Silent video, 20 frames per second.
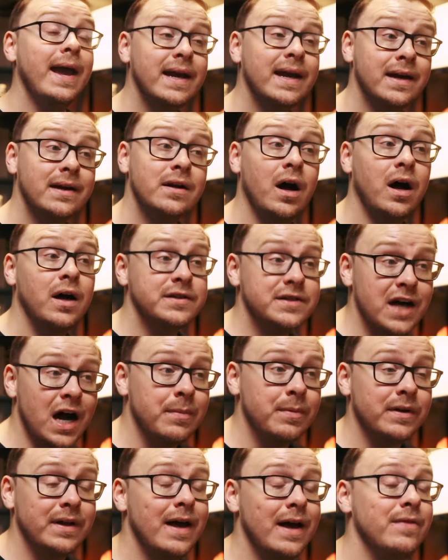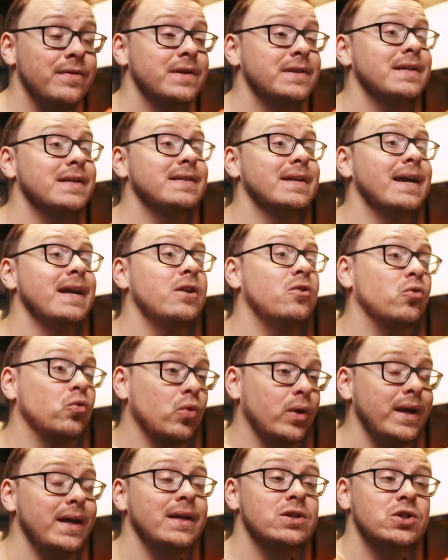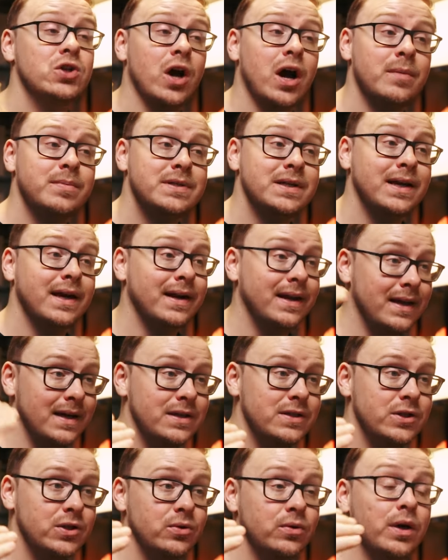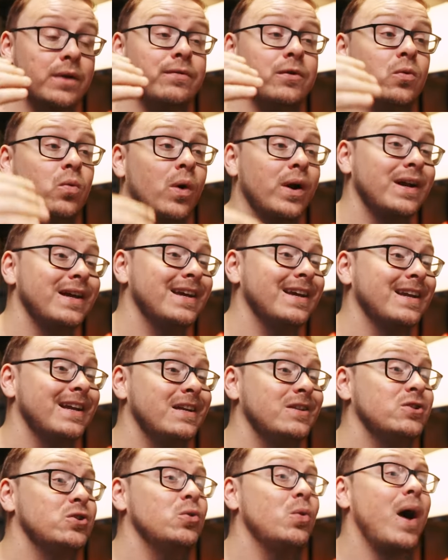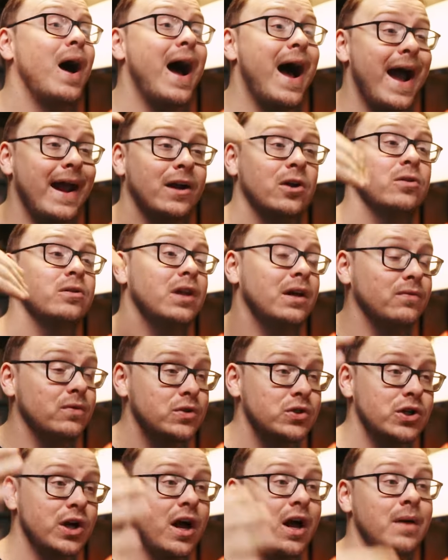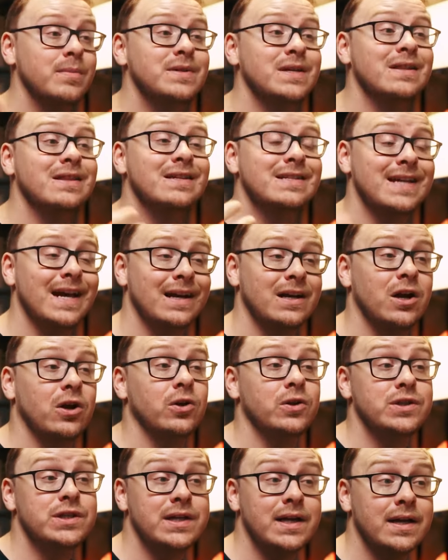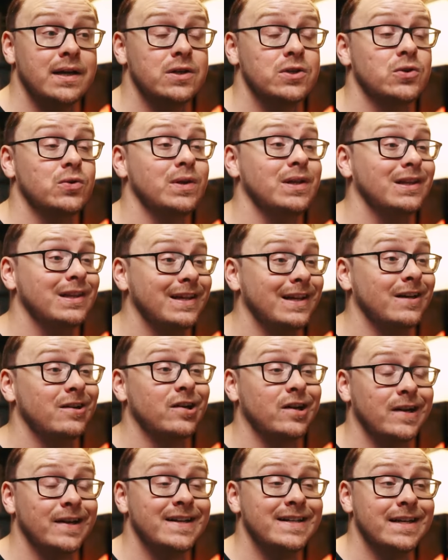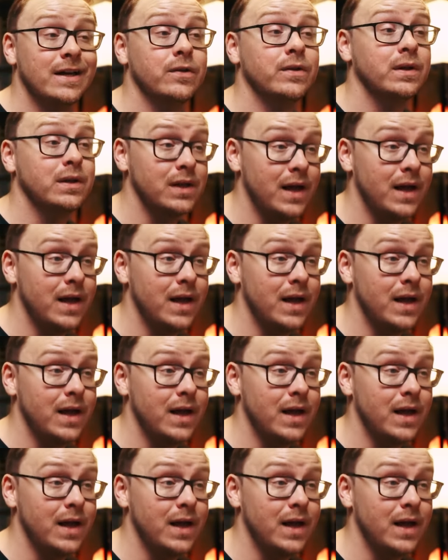And on top of that, this is a great job to get into if you want to get into higher level jobs in the technology industry later on down the